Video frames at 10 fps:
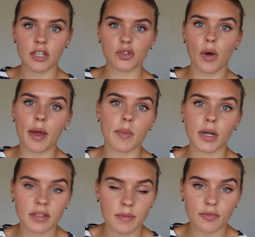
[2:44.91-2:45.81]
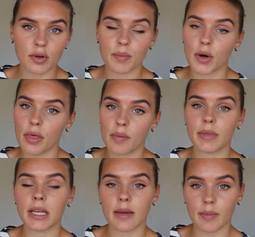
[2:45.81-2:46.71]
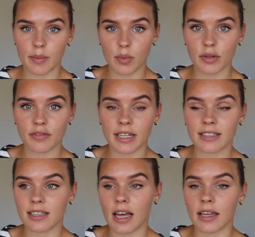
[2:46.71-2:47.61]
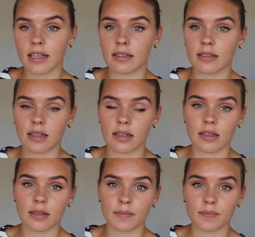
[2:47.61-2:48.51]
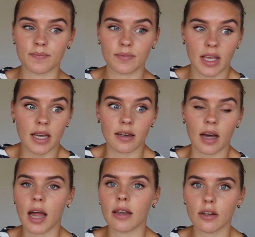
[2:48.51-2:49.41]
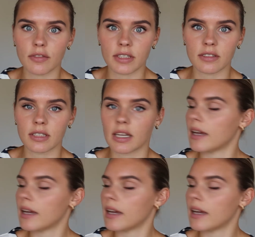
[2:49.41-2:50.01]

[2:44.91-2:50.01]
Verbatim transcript: So I bought them for both me and my boyfriend and um, yeah, I love it.